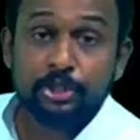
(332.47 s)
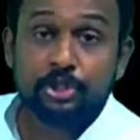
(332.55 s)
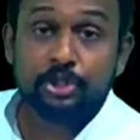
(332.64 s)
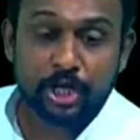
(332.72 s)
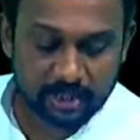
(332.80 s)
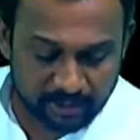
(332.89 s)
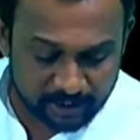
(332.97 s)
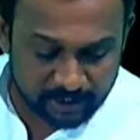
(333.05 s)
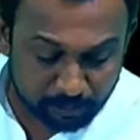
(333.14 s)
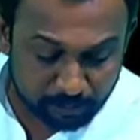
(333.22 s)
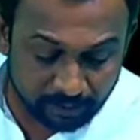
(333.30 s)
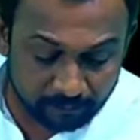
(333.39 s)
She
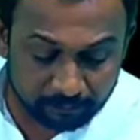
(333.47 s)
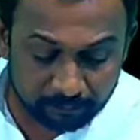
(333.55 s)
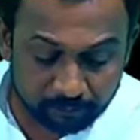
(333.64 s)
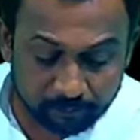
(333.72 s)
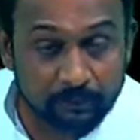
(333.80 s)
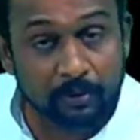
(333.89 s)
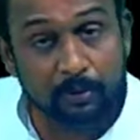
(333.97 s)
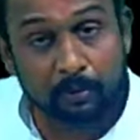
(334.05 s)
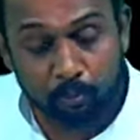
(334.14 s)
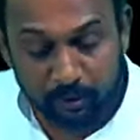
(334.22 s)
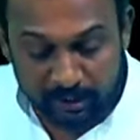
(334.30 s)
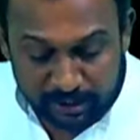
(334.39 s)
kicks me.
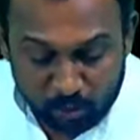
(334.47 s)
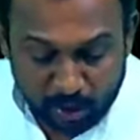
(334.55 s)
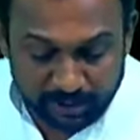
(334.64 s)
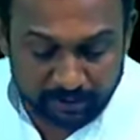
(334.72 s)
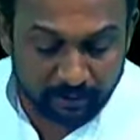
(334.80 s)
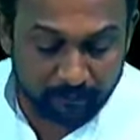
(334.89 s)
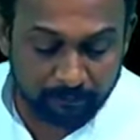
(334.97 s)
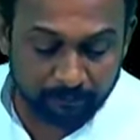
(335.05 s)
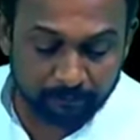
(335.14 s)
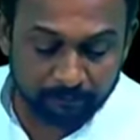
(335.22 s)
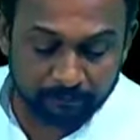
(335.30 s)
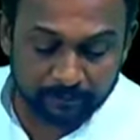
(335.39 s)
We invite them.